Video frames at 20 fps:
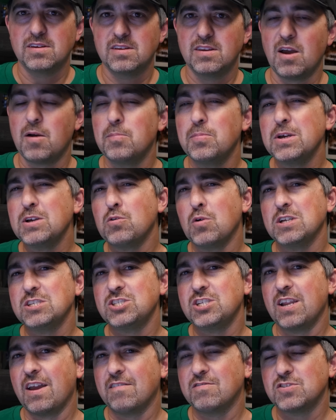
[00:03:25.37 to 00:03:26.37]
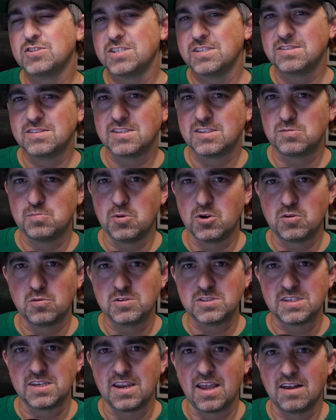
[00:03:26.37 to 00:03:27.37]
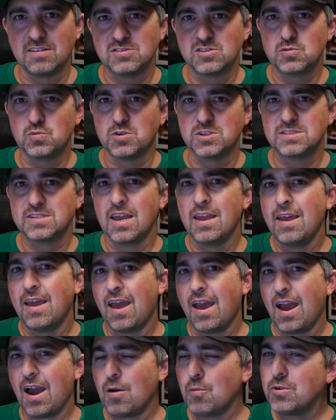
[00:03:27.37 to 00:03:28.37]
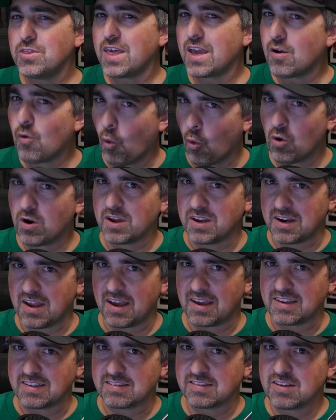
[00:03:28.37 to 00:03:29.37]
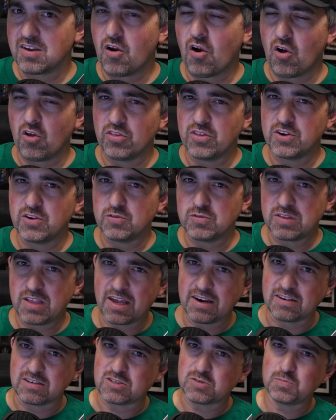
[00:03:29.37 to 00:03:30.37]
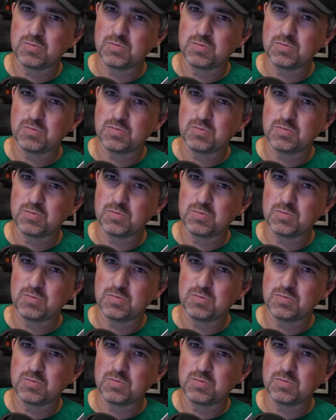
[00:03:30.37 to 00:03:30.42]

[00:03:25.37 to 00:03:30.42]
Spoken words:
Now, a big question ever since this book was announced was, how will they organize all the new letters?